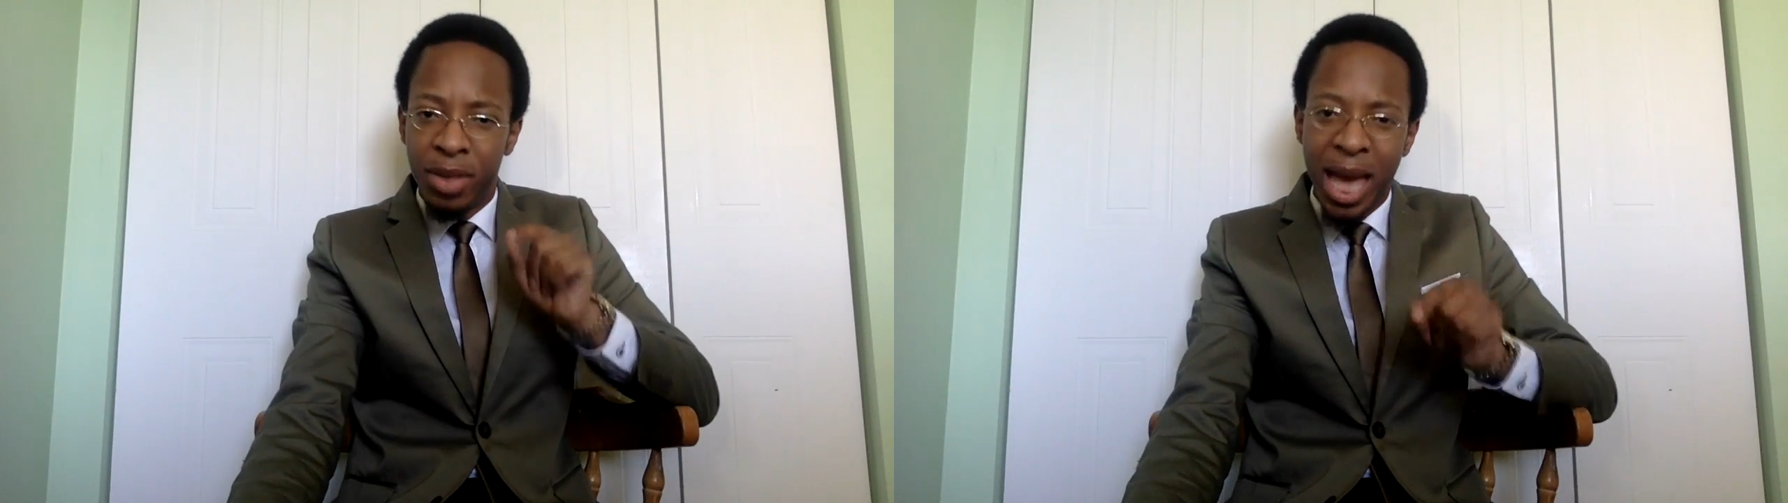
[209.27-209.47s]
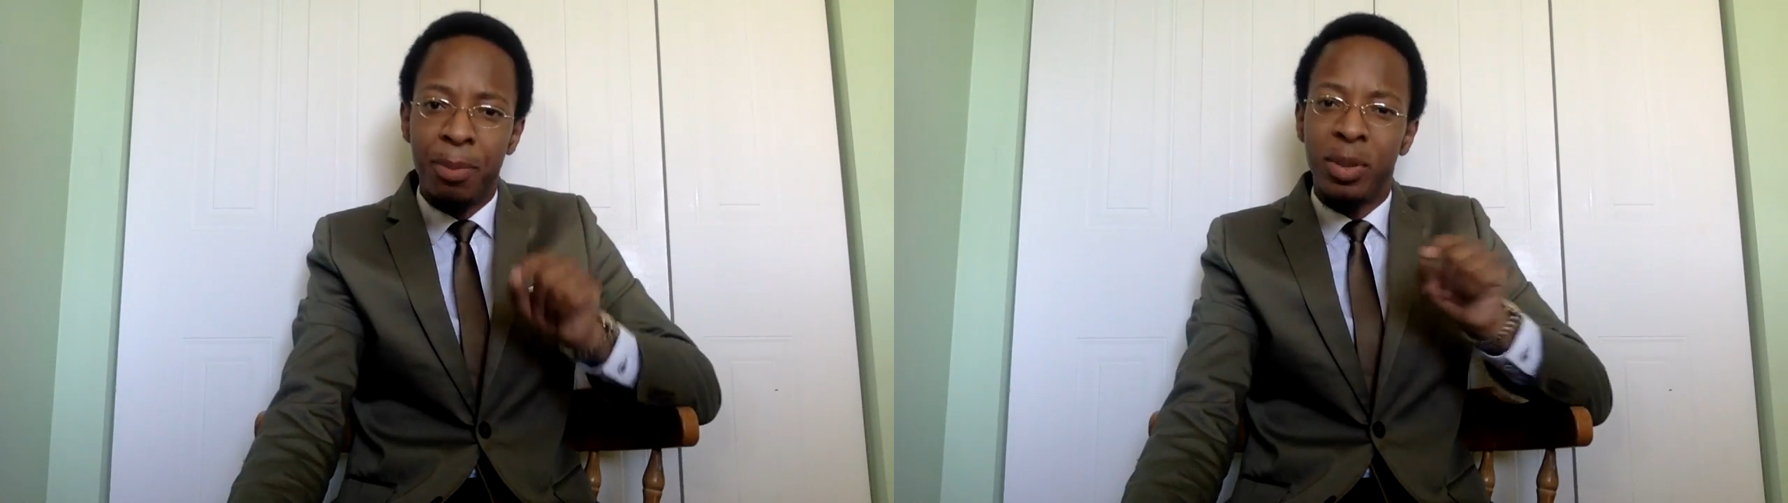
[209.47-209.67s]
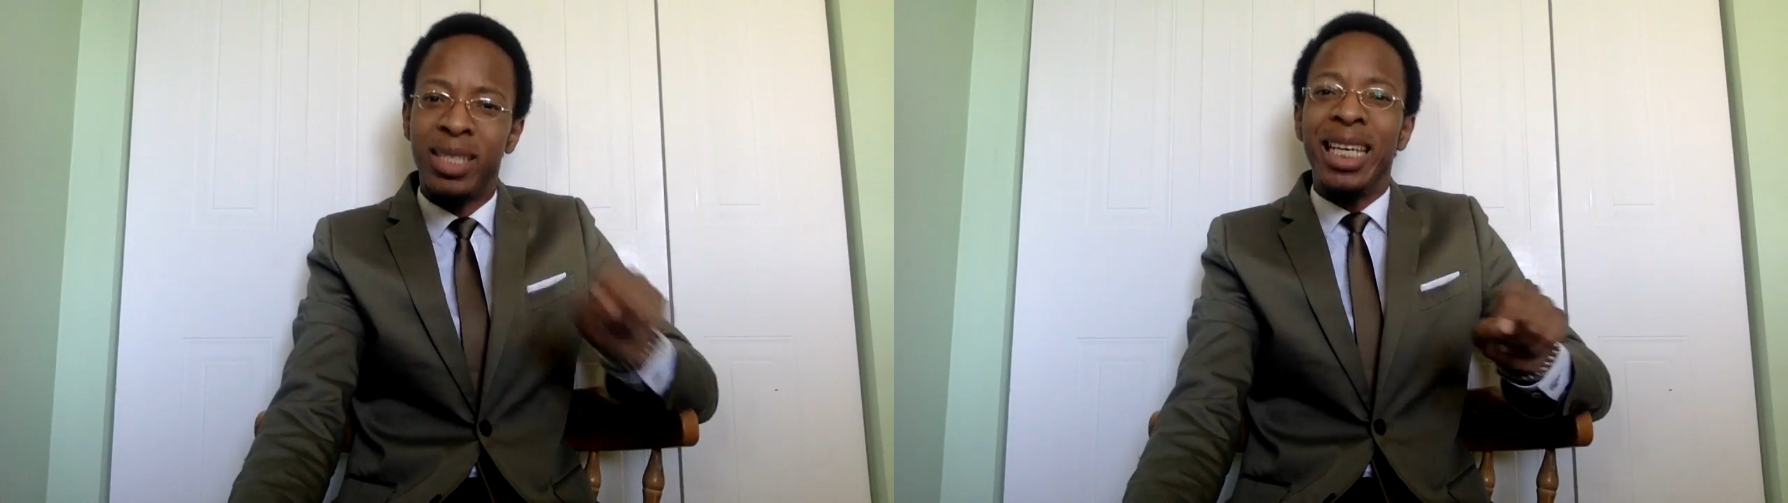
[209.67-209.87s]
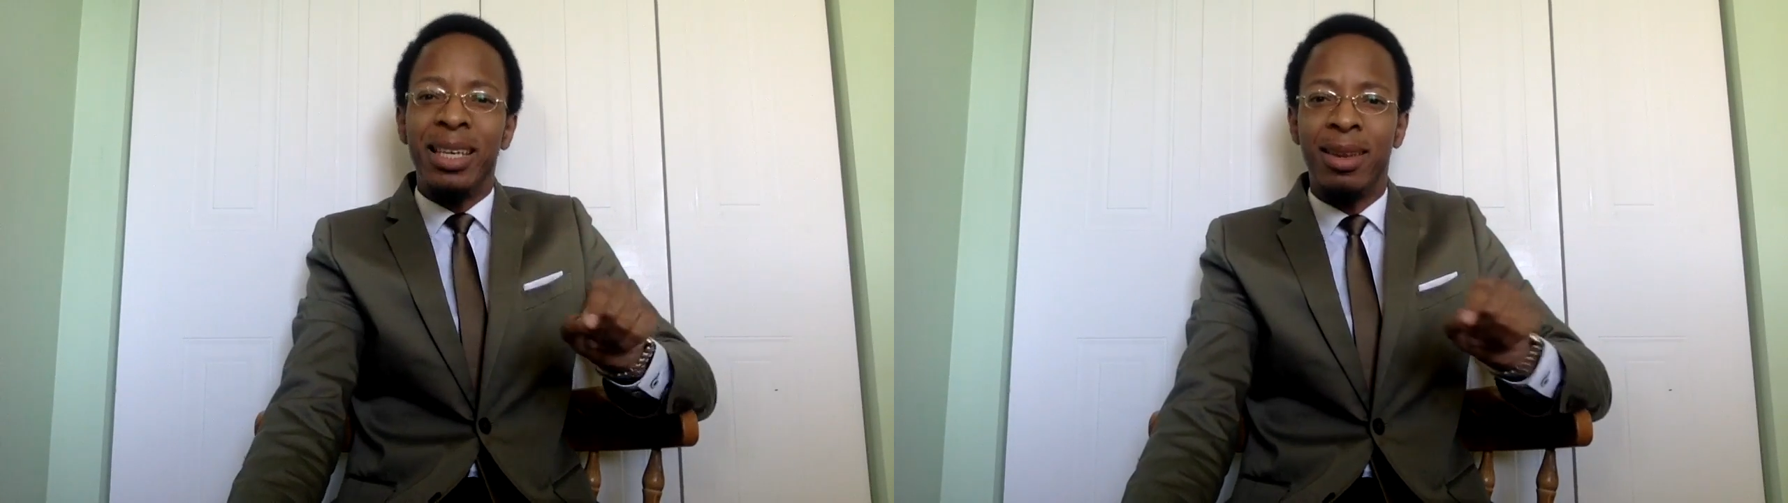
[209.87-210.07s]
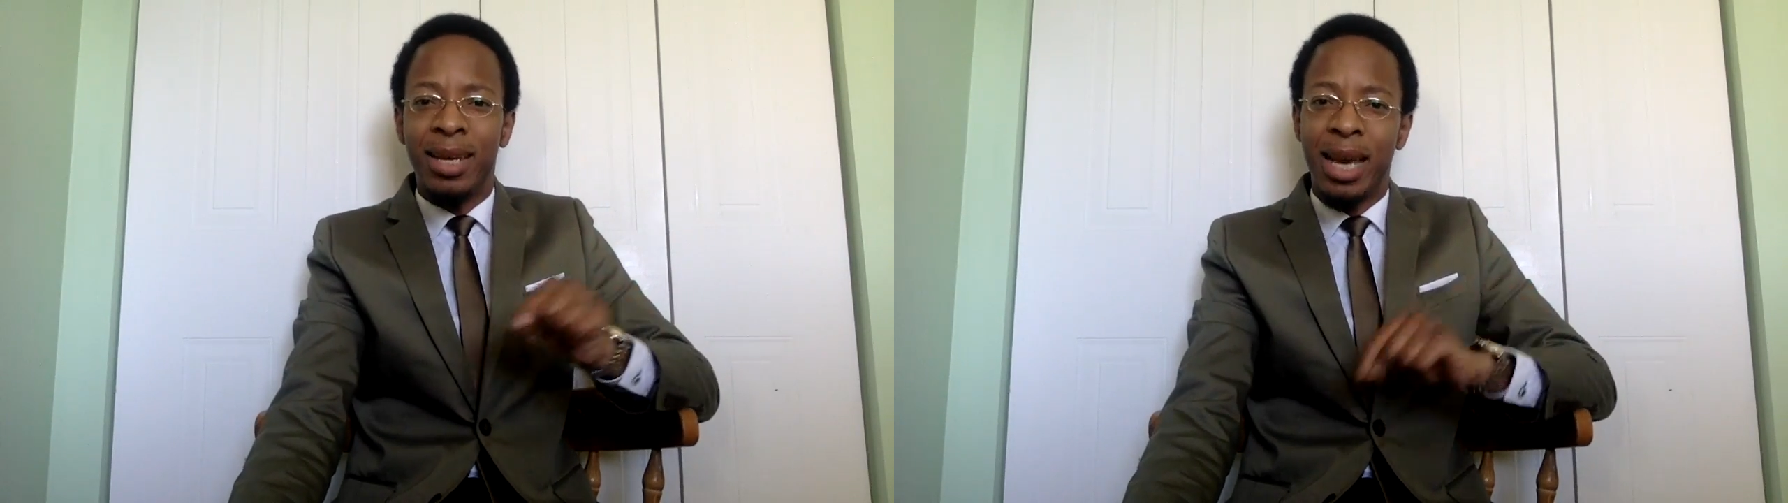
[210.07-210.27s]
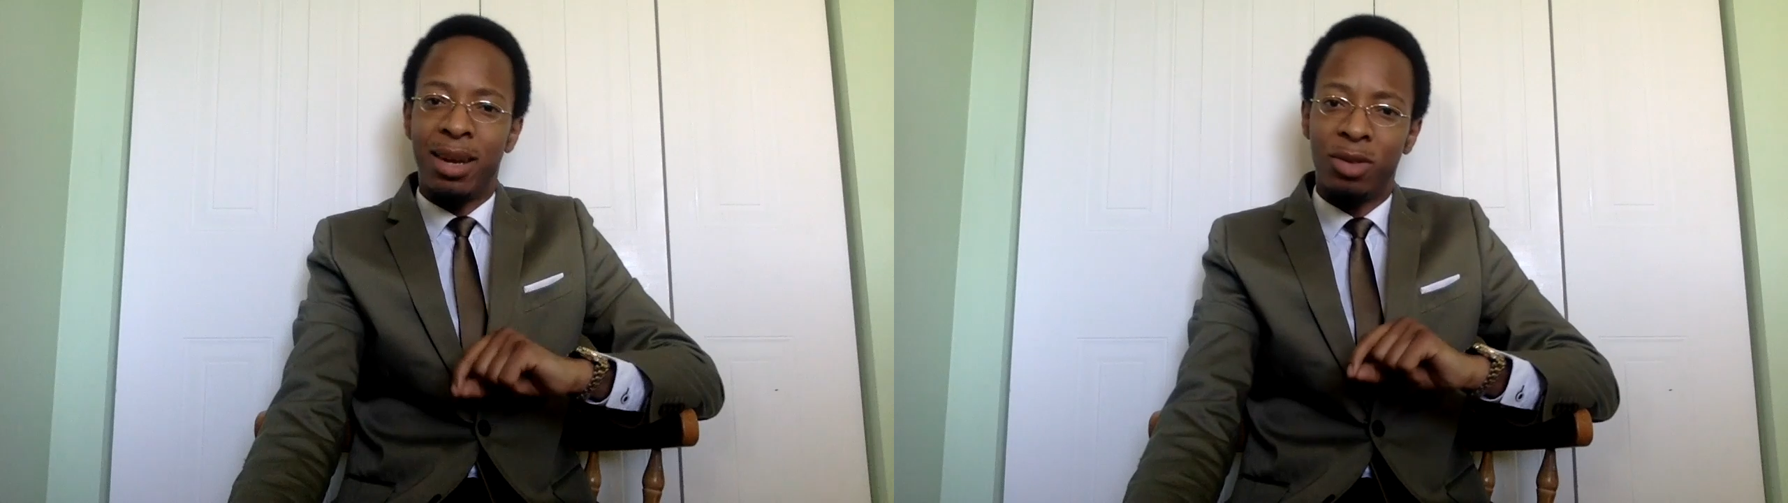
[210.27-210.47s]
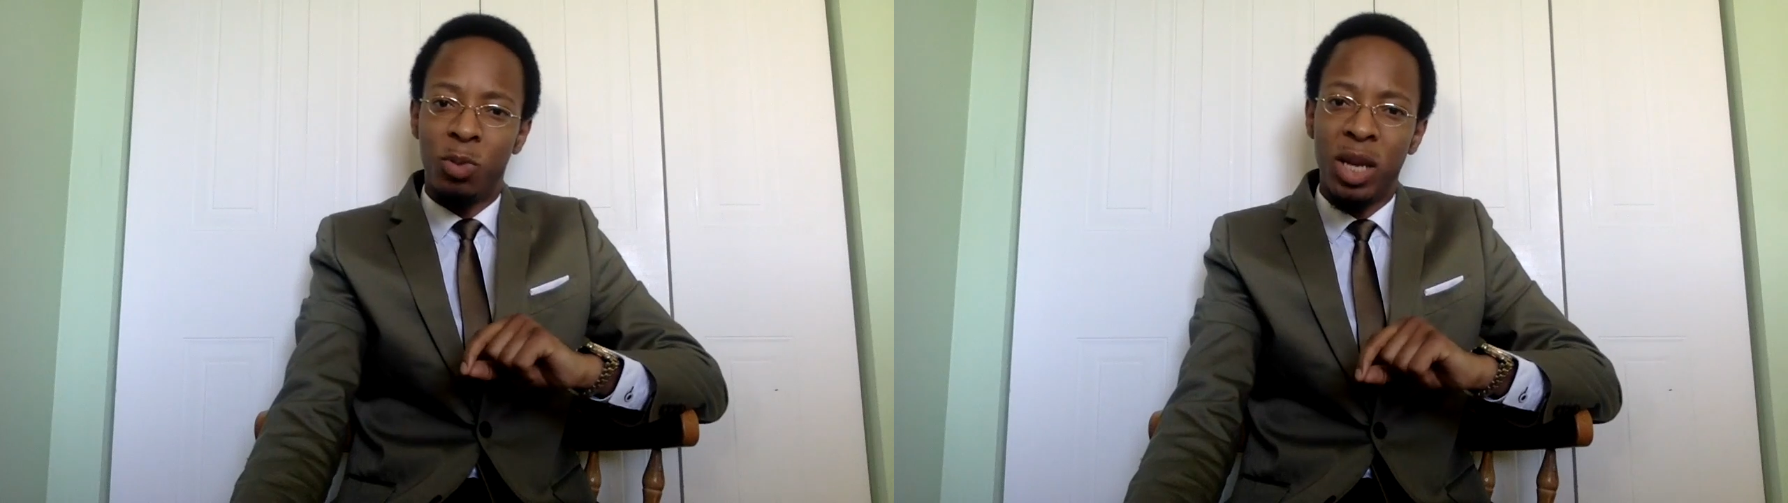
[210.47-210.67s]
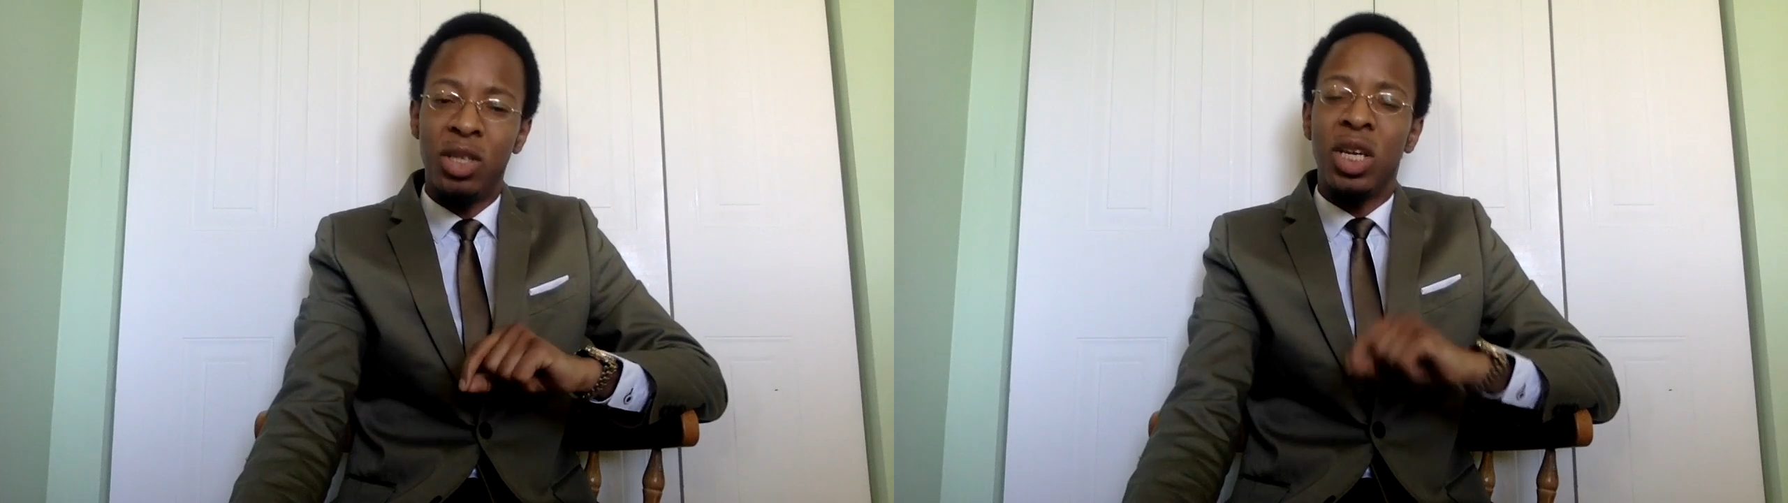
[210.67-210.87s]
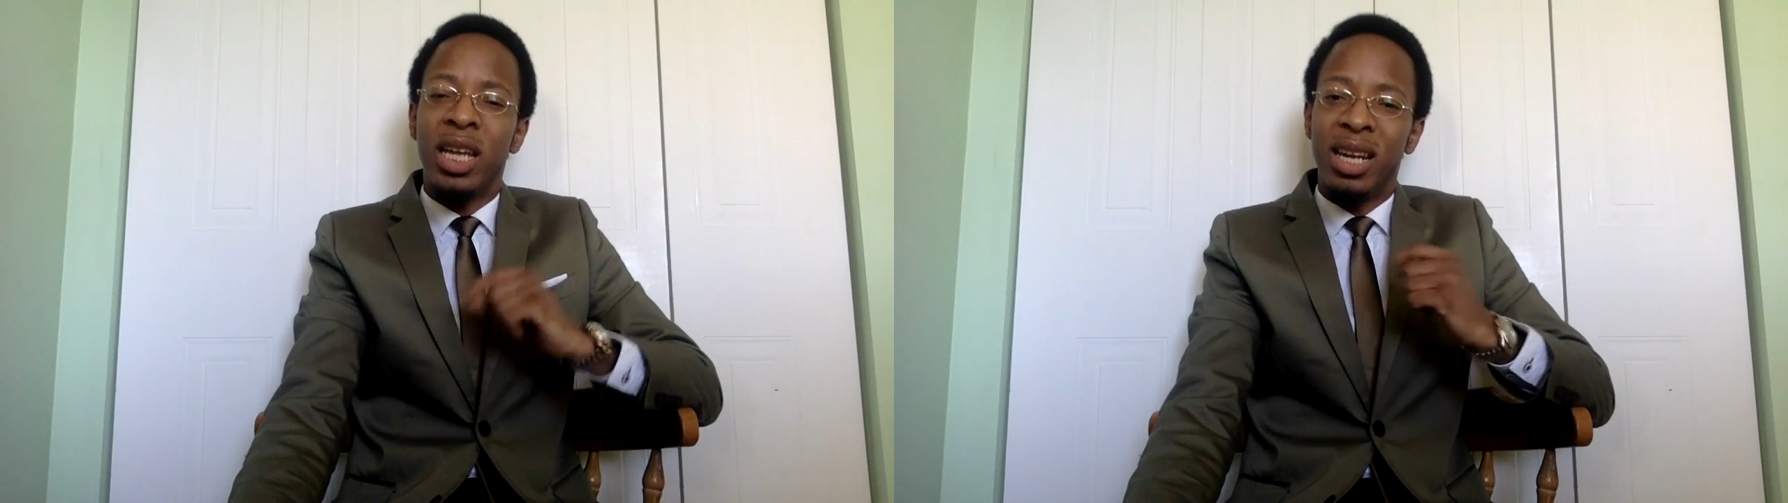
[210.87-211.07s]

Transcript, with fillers: that particular kind of speech